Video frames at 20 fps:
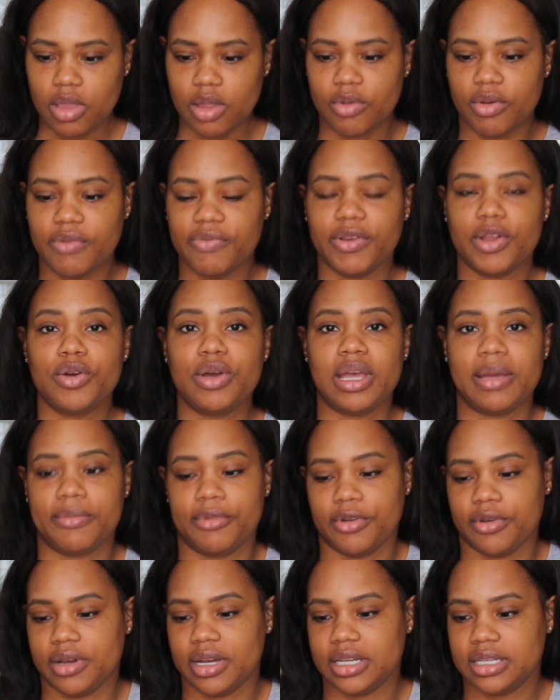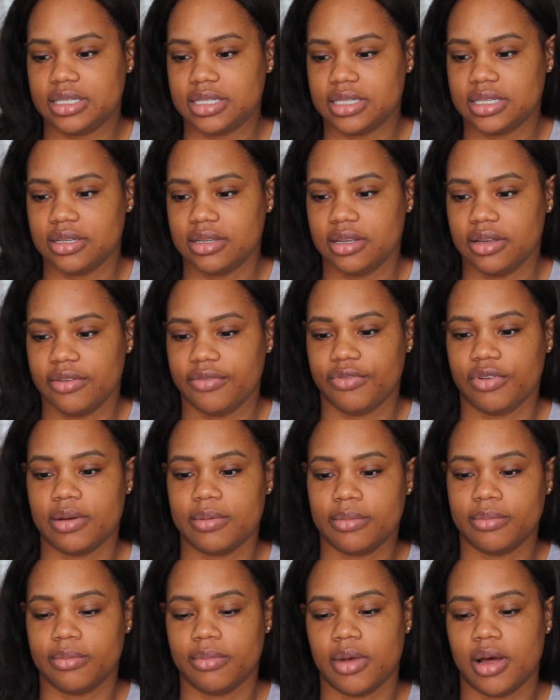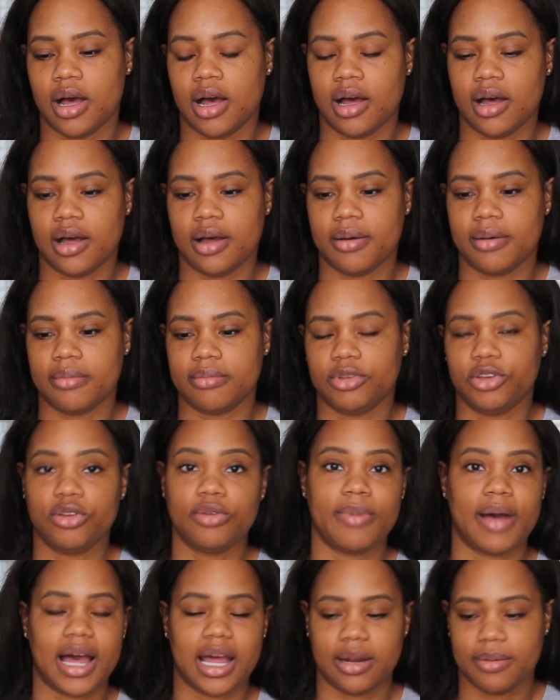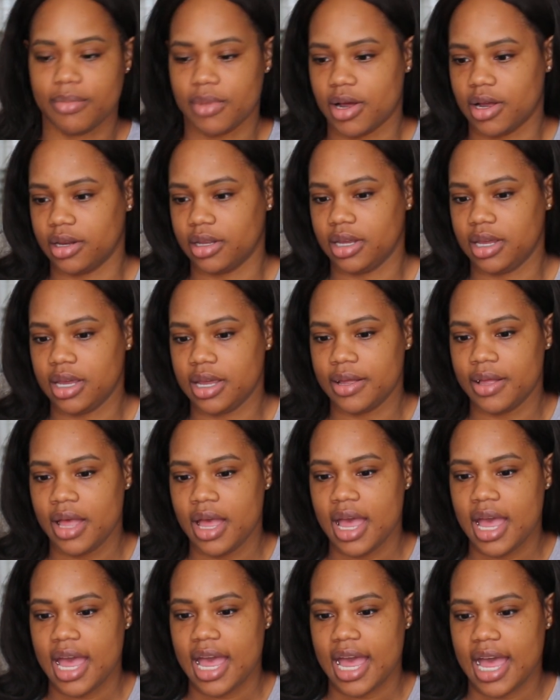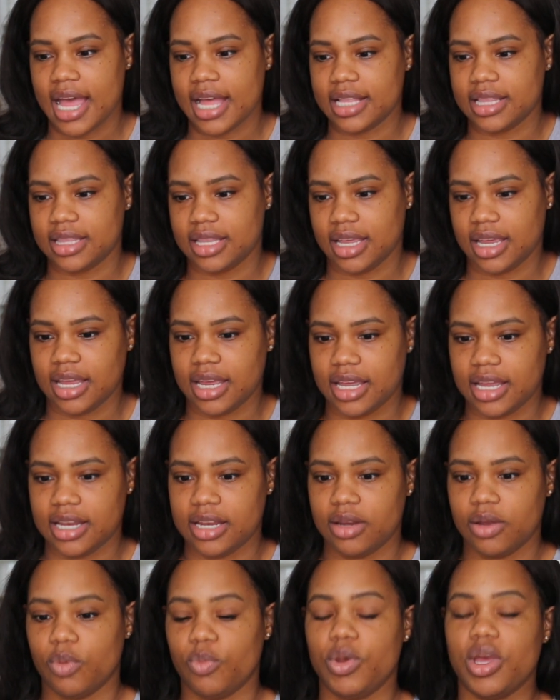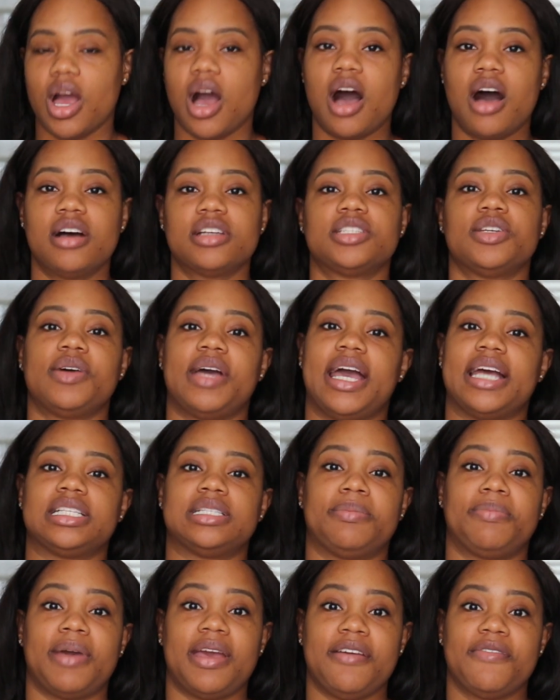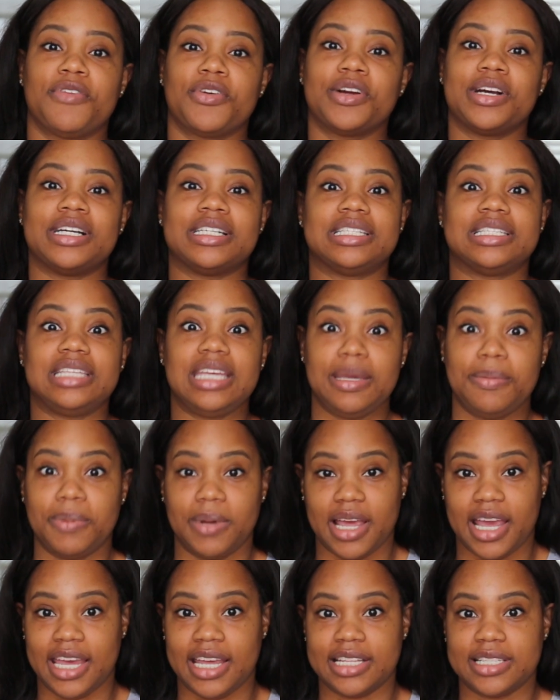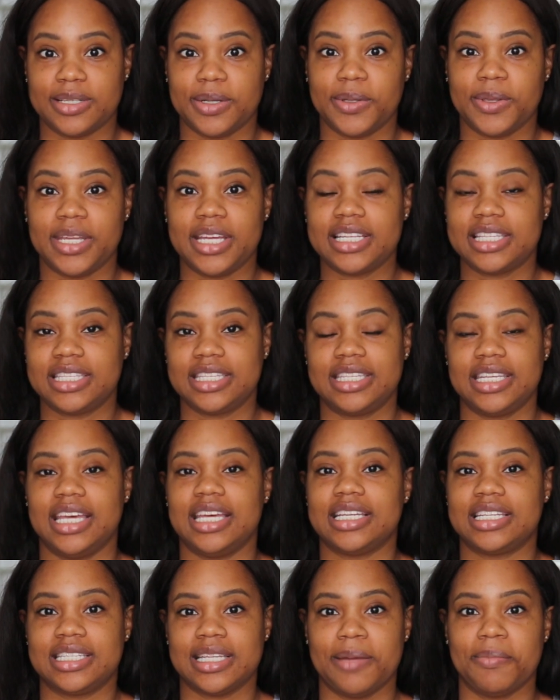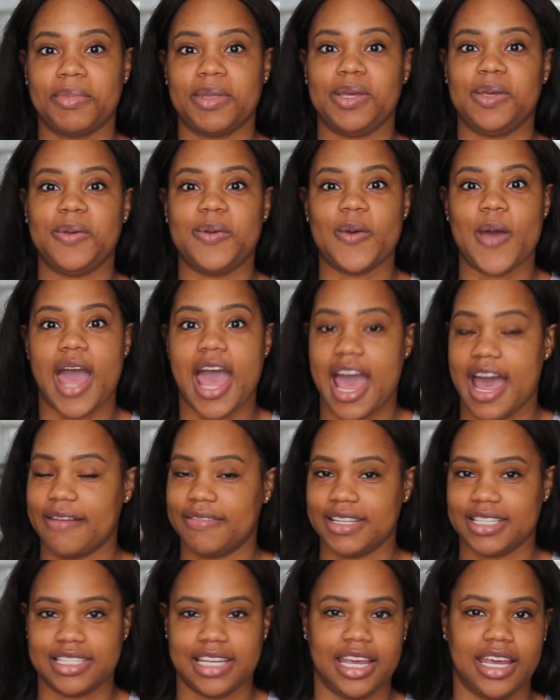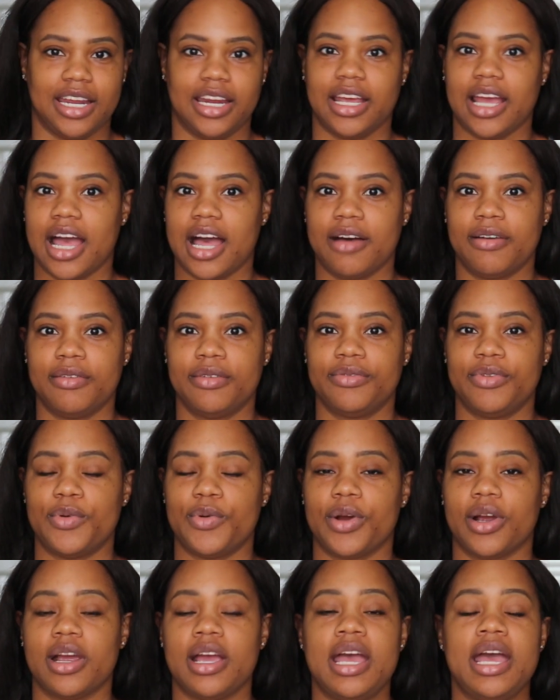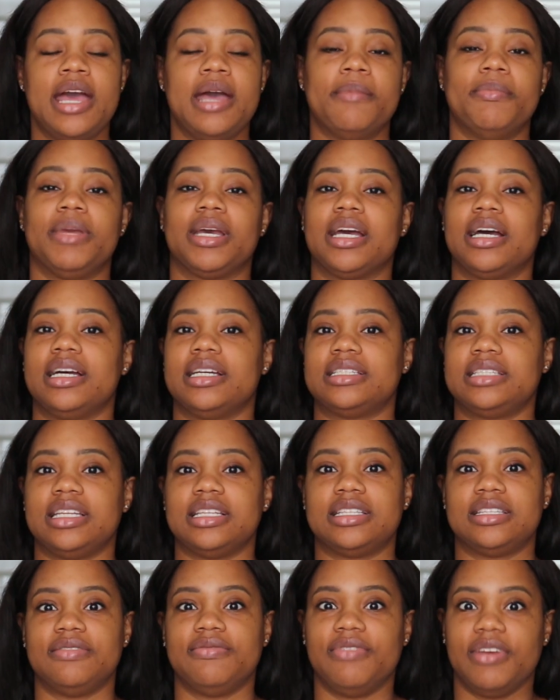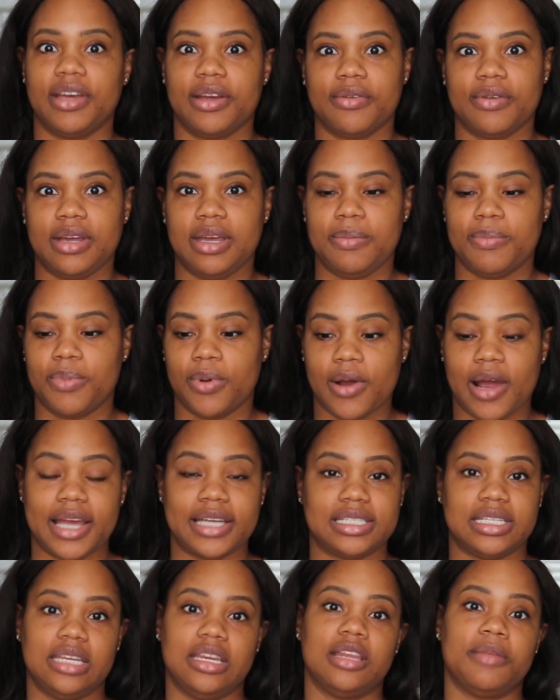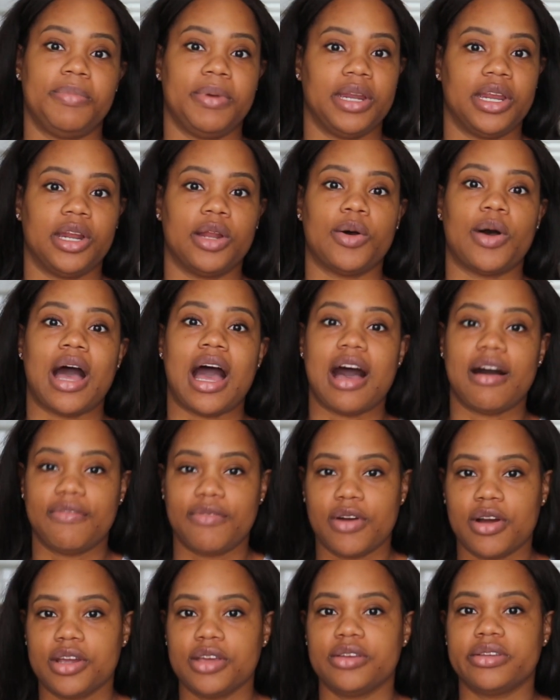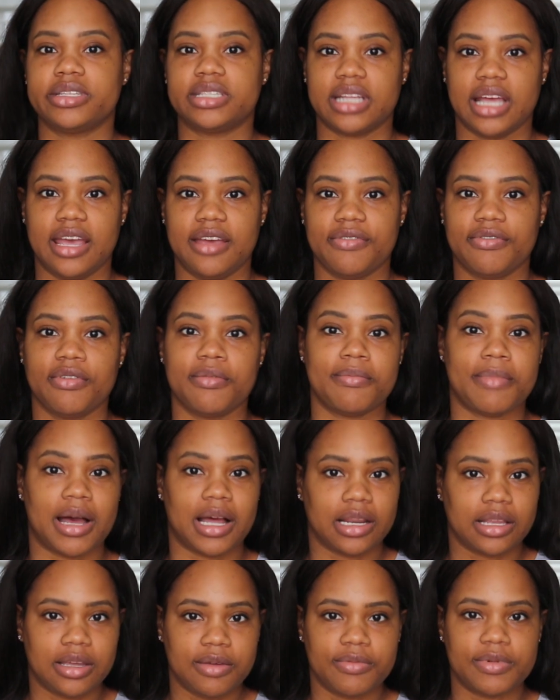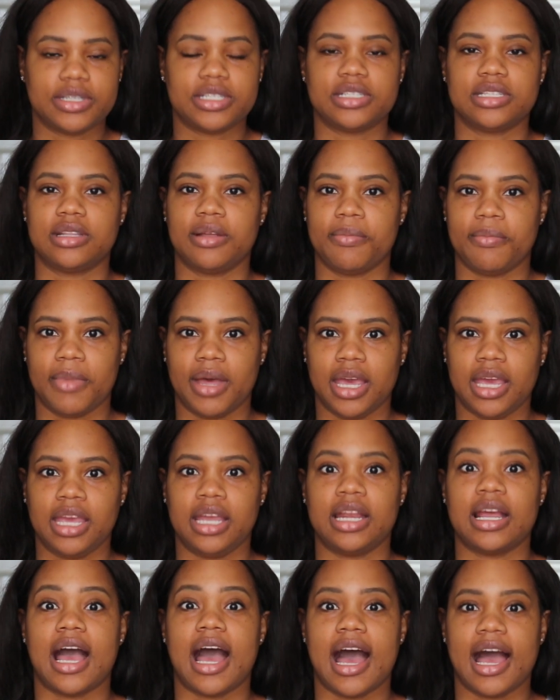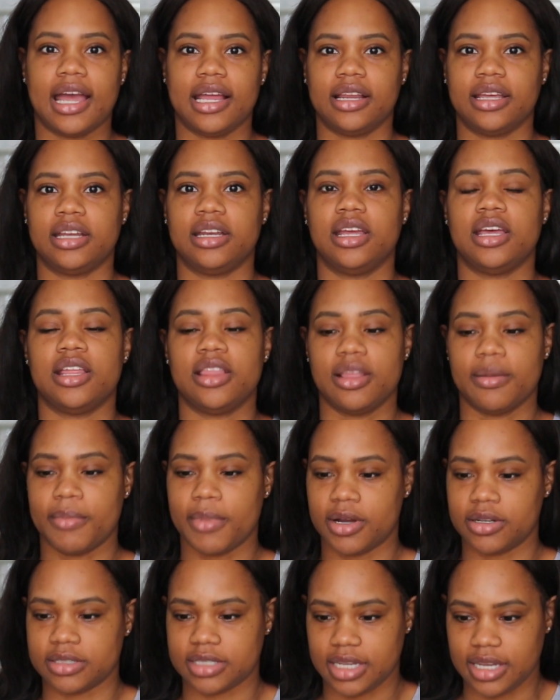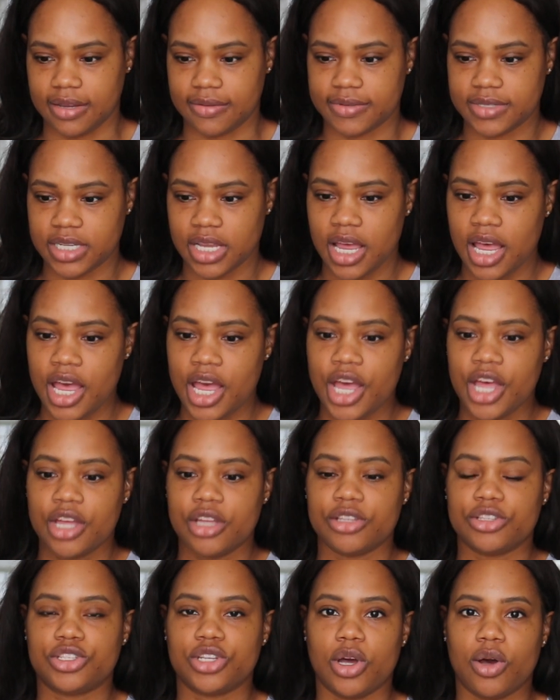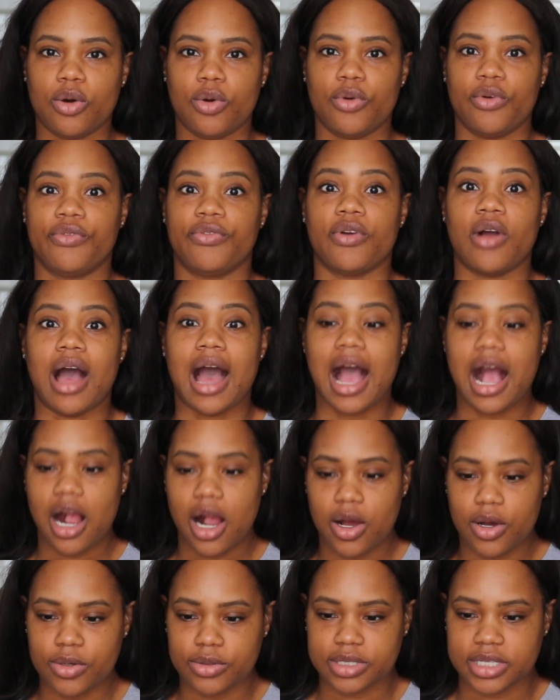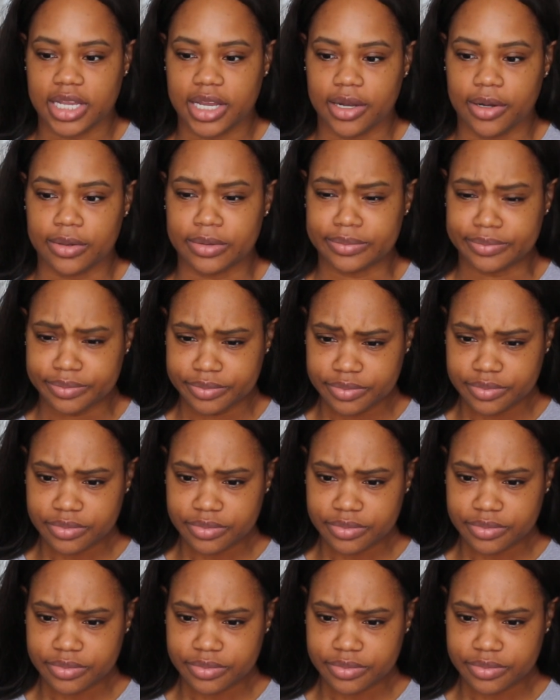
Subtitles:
we flew Emirates from Dubai to Mali, and then we also had to pay for a seaplane. So this is something you have to take into account for, because it's very pricey depending on how far you stay from Mali, which is the main island in the Maldives. So for our hotel,